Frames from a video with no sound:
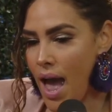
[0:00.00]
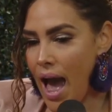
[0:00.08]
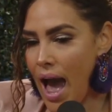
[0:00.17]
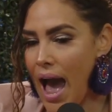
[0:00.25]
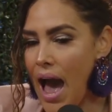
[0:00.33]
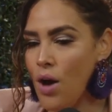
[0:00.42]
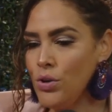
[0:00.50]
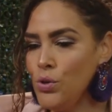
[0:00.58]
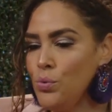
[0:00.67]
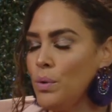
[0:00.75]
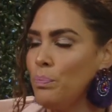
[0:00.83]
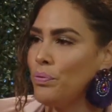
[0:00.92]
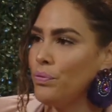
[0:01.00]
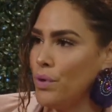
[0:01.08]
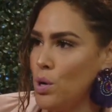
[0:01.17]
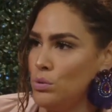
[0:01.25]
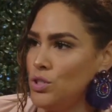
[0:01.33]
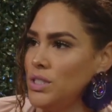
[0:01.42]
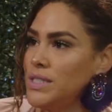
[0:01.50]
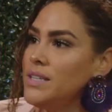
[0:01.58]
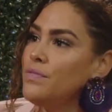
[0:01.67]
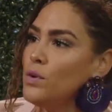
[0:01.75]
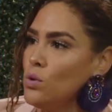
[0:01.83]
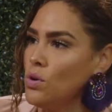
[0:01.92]
how you approach
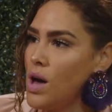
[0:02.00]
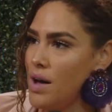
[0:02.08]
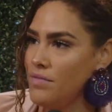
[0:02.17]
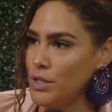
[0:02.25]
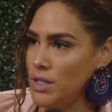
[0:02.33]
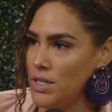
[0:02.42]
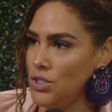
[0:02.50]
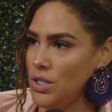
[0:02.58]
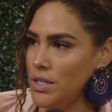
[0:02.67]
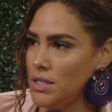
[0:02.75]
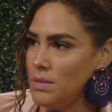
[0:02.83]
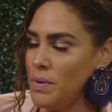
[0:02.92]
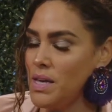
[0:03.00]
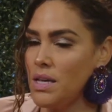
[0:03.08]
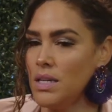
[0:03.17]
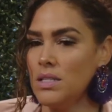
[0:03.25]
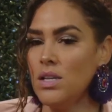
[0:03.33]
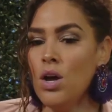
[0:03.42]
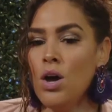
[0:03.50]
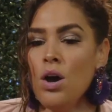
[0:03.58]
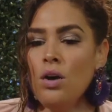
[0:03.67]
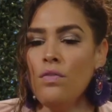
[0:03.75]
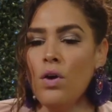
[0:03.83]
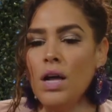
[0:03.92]
difficult conversations because
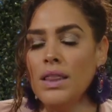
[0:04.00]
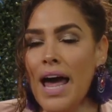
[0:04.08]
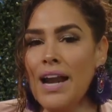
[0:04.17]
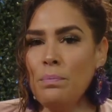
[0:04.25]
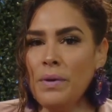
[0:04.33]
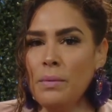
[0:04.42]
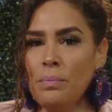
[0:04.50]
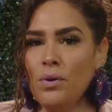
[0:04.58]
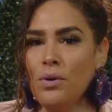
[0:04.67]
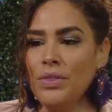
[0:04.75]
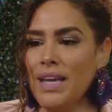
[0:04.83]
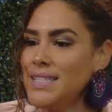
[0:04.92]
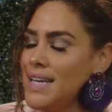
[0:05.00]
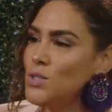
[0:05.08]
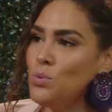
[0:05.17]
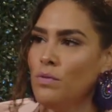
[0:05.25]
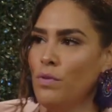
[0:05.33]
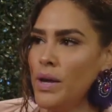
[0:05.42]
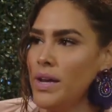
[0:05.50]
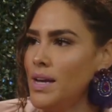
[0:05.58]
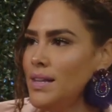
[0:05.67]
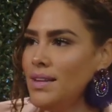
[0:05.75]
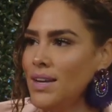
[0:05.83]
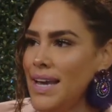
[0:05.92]
for a lot of people they tend to avoid
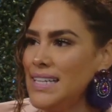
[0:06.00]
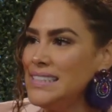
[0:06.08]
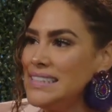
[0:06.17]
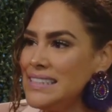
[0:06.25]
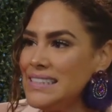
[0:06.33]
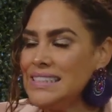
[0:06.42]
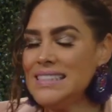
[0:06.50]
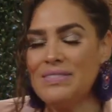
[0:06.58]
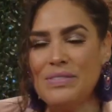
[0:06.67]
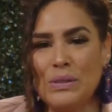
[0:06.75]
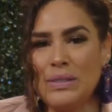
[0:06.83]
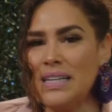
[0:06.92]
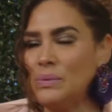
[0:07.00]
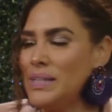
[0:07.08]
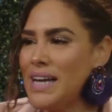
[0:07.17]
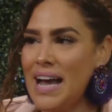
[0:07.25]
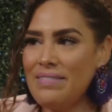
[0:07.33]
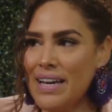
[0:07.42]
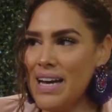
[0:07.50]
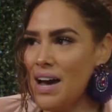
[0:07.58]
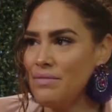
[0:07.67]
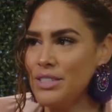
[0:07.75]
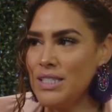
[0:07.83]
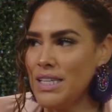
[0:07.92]
it they're like oh difficult i don't want to have that mm-hmm.
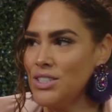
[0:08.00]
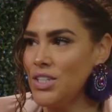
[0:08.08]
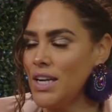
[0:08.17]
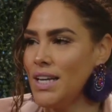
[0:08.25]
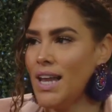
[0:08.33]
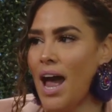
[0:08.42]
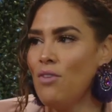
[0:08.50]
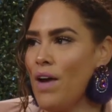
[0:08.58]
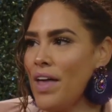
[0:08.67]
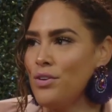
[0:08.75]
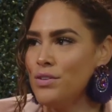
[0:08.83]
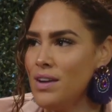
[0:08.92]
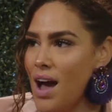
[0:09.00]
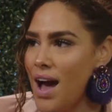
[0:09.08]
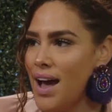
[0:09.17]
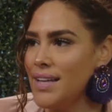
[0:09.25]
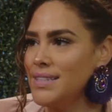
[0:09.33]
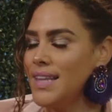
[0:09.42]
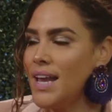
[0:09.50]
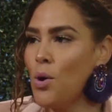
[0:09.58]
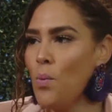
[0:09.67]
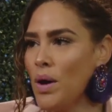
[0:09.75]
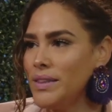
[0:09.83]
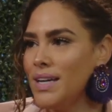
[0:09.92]
conversation mm-hmm. i'd rather not mm-hmm. they
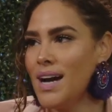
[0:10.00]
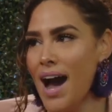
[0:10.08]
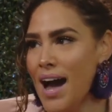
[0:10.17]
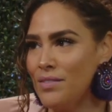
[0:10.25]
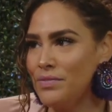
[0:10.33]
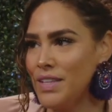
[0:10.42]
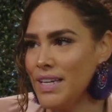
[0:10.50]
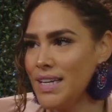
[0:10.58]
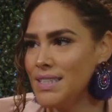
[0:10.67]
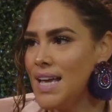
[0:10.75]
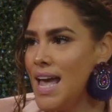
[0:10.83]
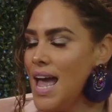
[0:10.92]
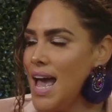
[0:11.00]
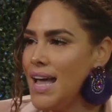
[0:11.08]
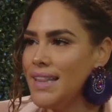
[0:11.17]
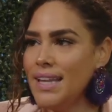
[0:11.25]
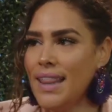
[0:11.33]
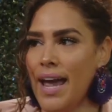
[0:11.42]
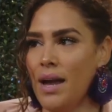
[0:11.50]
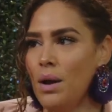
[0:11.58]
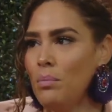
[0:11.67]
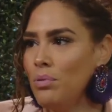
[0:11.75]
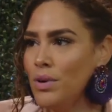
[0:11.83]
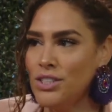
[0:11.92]
don't want the conflict mm-hmm. and they like
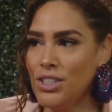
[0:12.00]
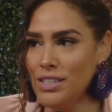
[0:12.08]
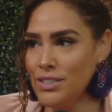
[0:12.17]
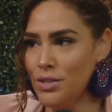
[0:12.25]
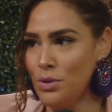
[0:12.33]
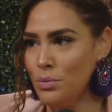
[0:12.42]
brush it under the